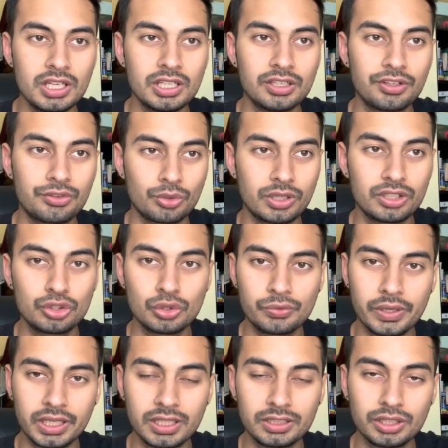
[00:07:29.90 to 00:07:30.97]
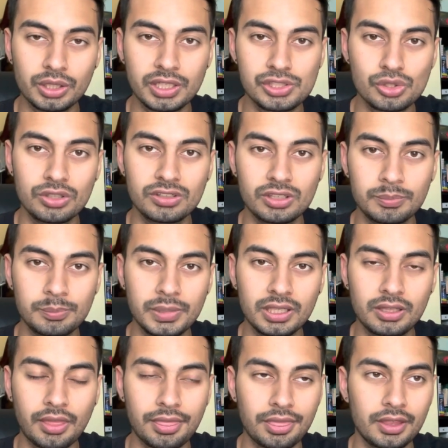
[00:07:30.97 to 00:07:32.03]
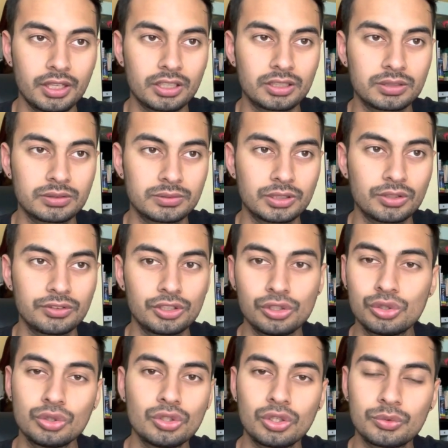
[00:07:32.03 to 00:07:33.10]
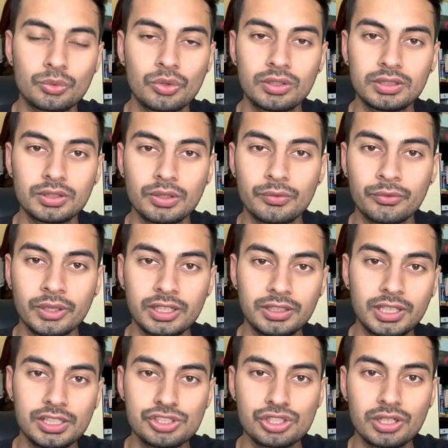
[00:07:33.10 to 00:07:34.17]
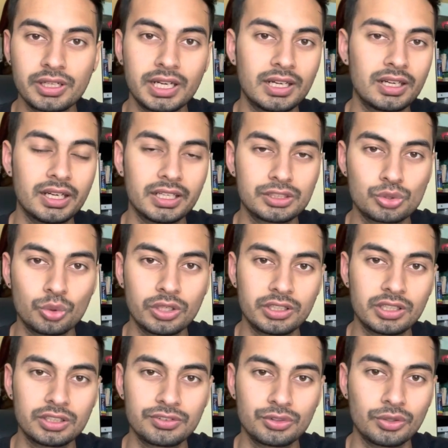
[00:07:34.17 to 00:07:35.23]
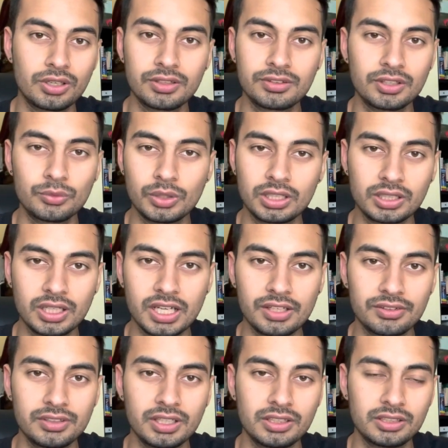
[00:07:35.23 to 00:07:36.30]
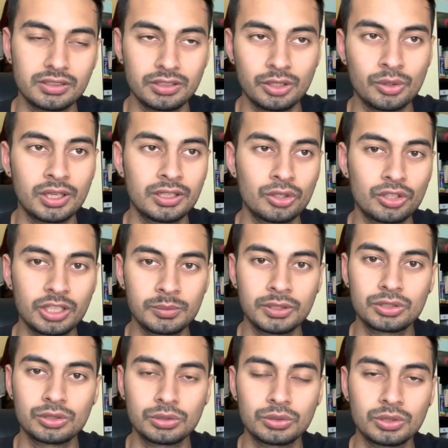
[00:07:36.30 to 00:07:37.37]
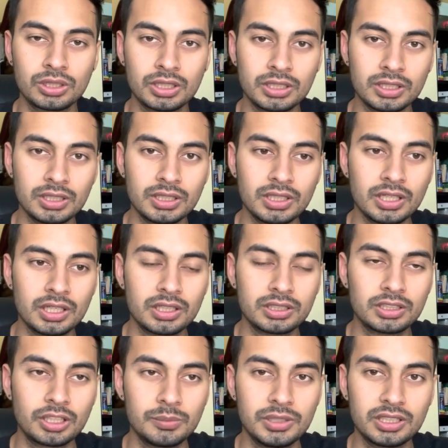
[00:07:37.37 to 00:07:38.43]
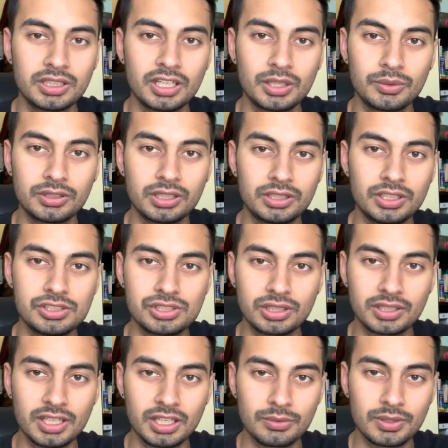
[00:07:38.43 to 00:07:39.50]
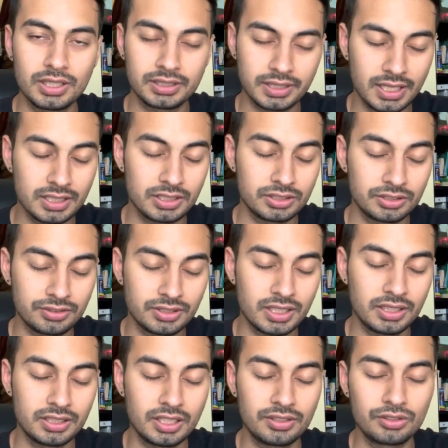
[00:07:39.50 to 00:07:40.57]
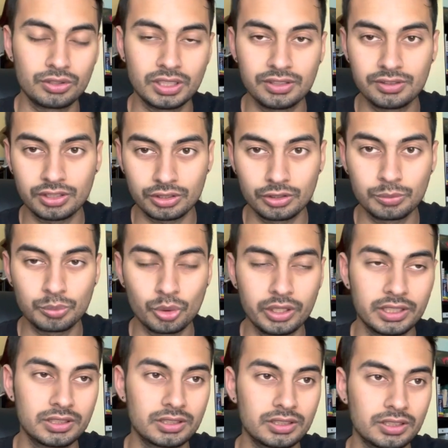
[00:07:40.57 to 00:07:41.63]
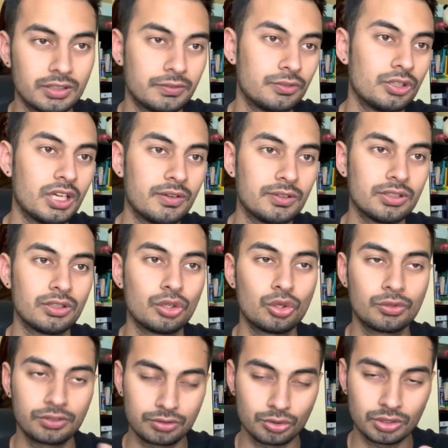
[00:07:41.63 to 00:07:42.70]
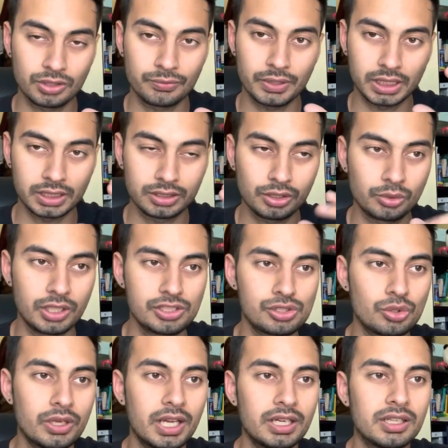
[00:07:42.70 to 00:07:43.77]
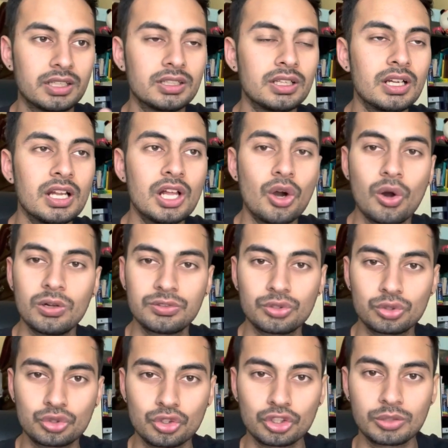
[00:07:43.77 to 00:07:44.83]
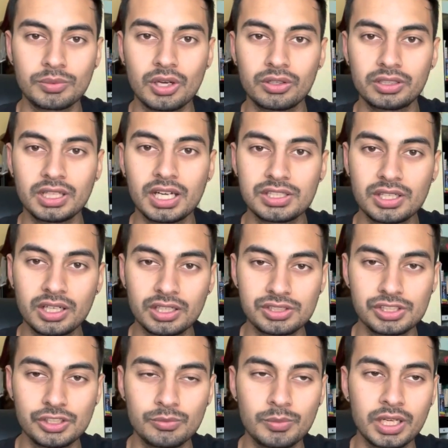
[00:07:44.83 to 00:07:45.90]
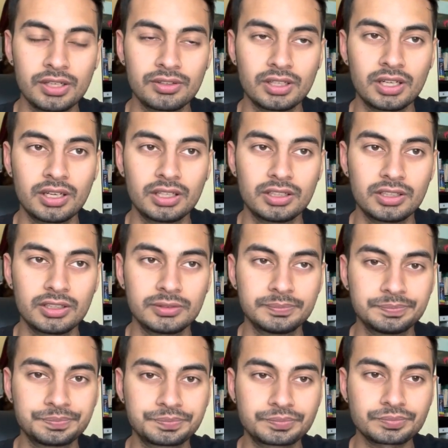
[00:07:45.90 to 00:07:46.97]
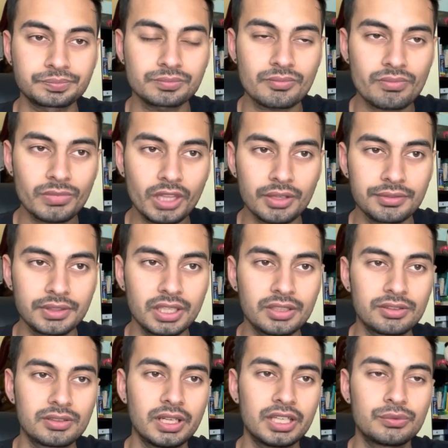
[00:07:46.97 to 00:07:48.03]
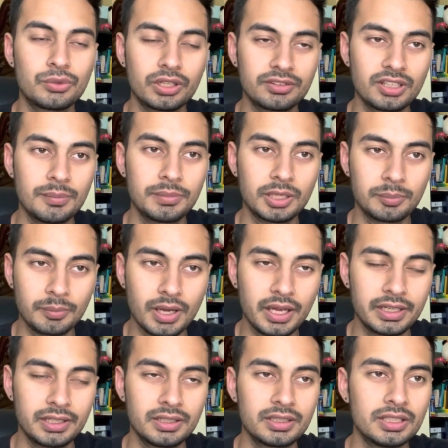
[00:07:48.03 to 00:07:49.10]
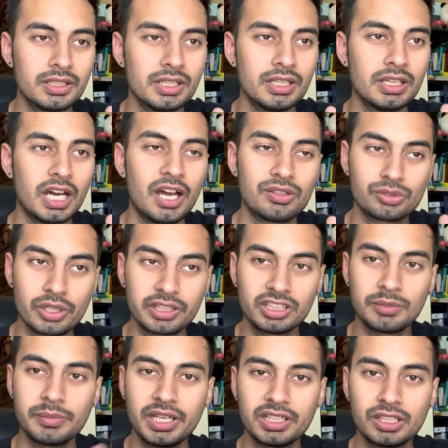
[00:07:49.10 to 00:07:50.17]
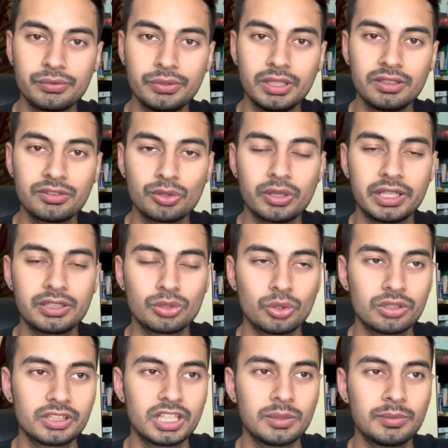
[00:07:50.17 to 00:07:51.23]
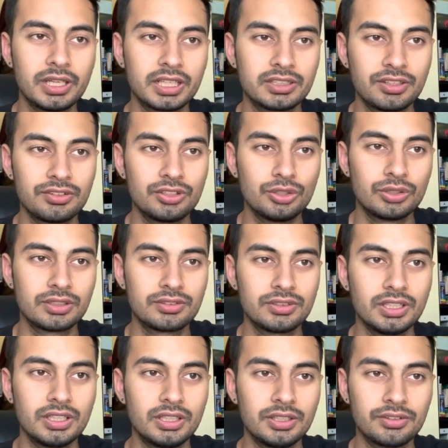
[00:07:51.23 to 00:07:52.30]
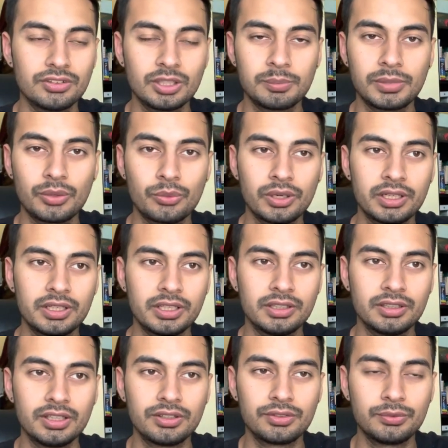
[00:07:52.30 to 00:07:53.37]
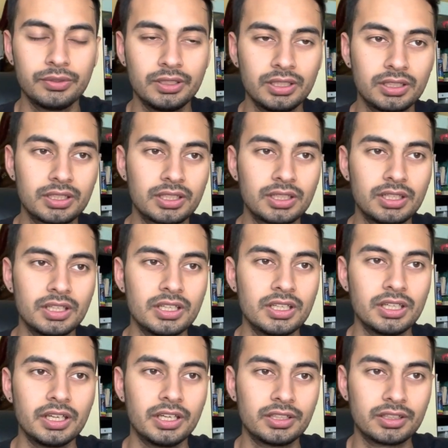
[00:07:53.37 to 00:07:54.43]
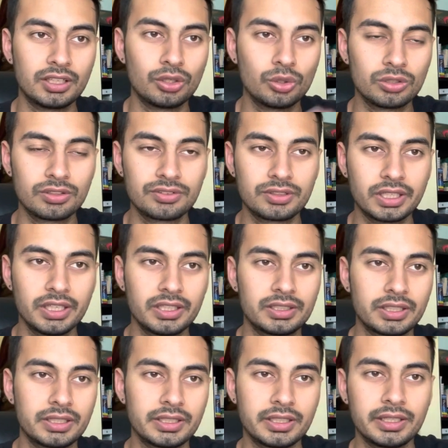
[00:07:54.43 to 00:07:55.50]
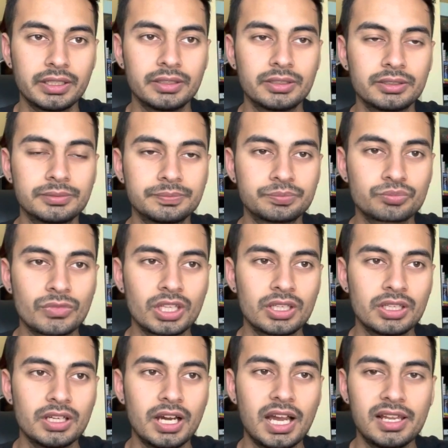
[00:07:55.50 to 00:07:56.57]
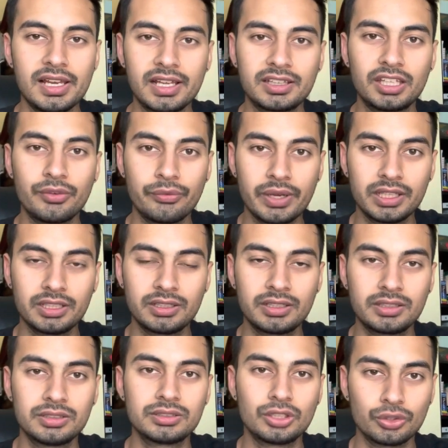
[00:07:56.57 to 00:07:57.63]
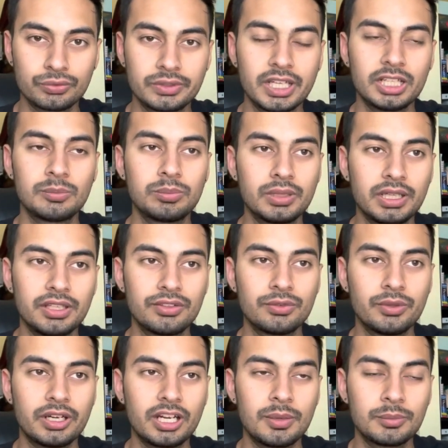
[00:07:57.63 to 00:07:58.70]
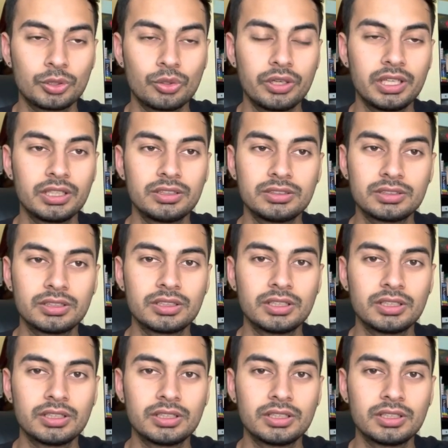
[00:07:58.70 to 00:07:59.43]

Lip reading: student to faculty ratio is a big thing, because you do not want one teacher and like 200 students in one class. Then you are not able to communicate with the teacher that well, can understand that. So that's a good point if you have a low student faculty ratio. And also talk about the other achievements and other things. Like for example, mine, I was going in the medical field, so I told them like this university is #1 in this field in the whole state, and I like the weather of that place where I'm going,